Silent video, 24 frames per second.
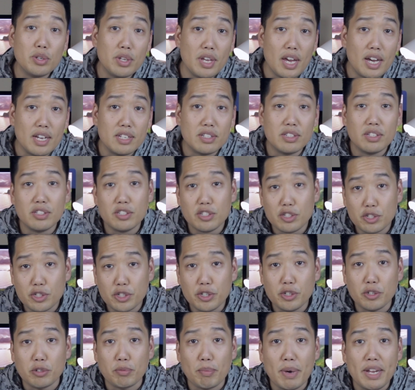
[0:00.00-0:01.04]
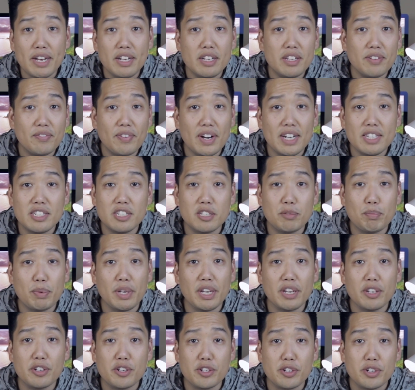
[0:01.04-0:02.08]
yes, it's true, many devices
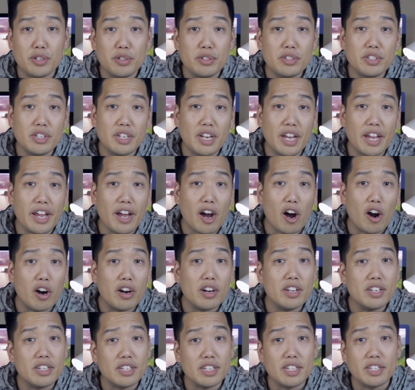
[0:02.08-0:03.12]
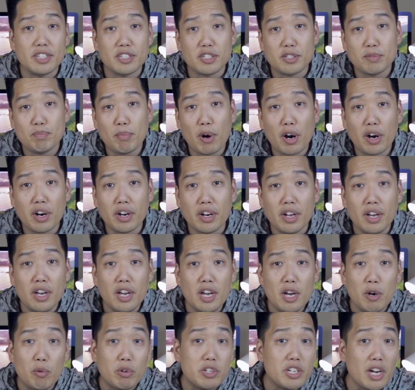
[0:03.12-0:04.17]
being introduced today are indeed smart,
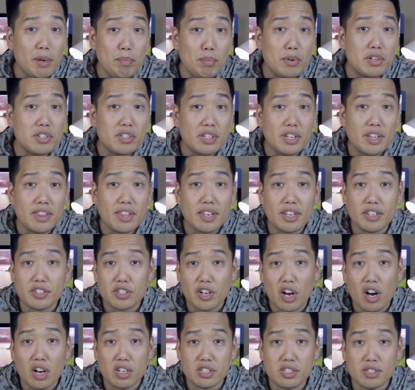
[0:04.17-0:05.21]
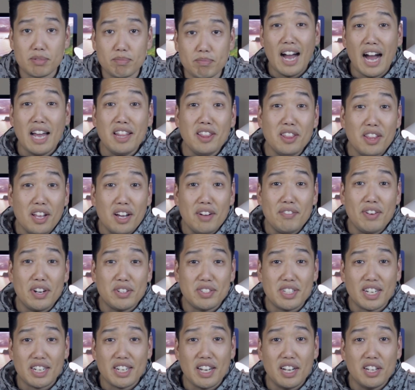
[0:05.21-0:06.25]
which I personally think is awesome. I love how
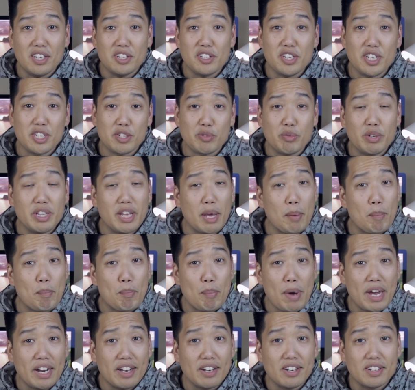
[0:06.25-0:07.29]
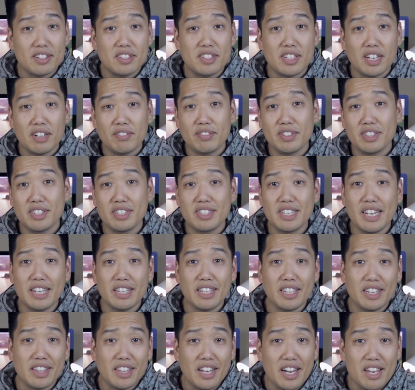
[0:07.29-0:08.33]
technology has really embedded itself into
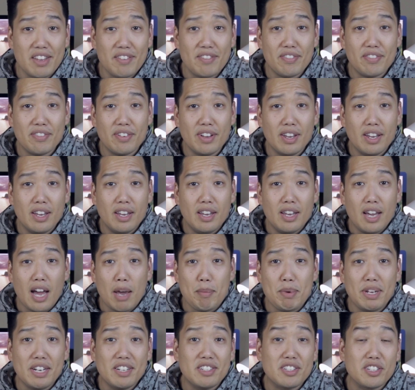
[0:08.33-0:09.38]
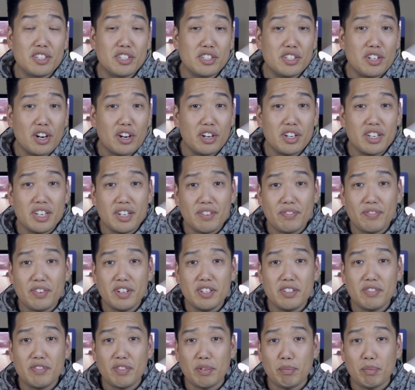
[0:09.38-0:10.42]
daily life. I mean, it's a stark
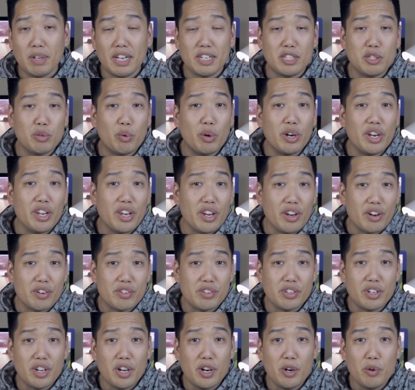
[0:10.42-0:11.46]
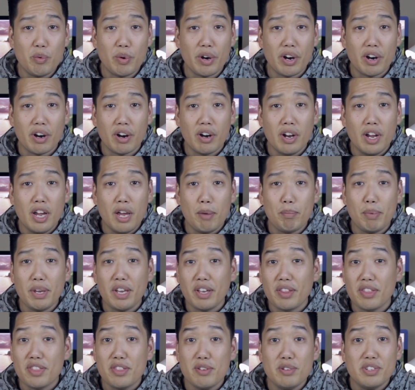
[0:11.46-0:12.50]
difference from like 20 years ago where being
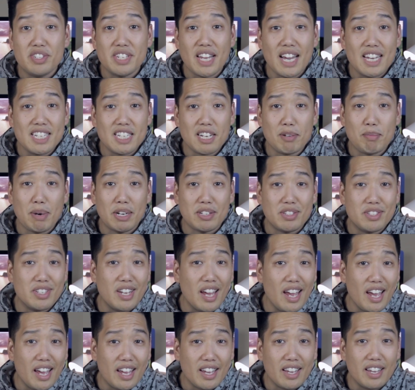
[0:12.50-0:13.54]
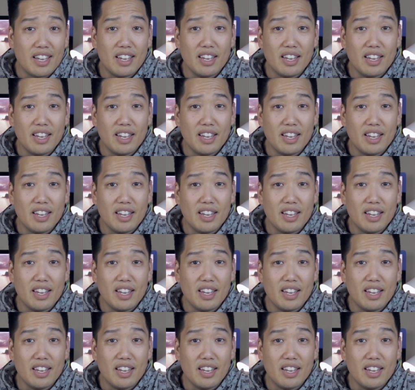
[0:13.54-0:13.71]
enthusiastic about tech